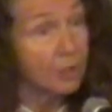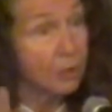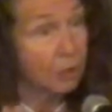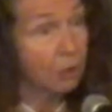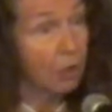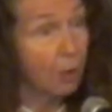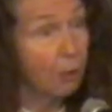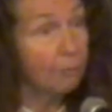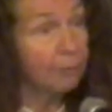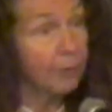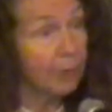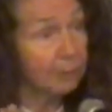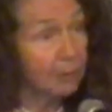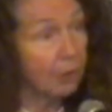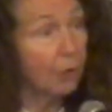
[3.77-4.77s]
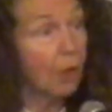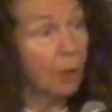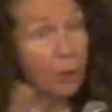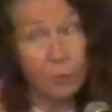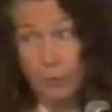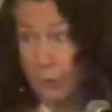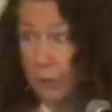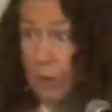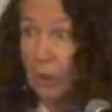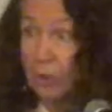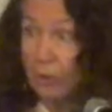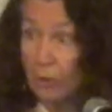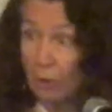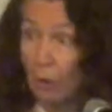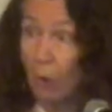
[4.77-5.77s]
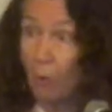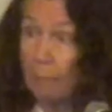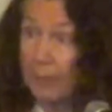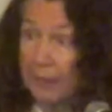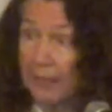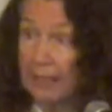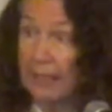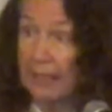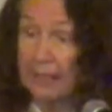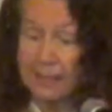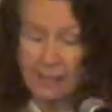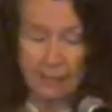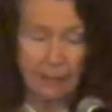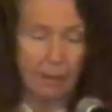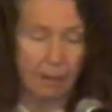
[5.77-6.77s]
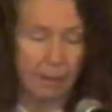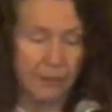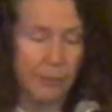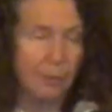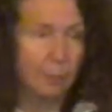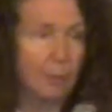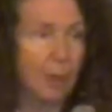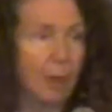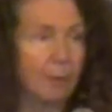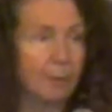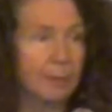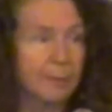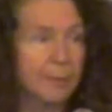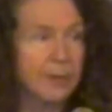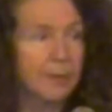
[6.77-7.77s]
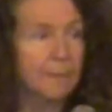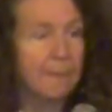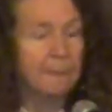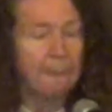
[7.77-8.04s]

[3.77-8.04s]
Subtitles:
to go from closed to open-ended kinds of problems.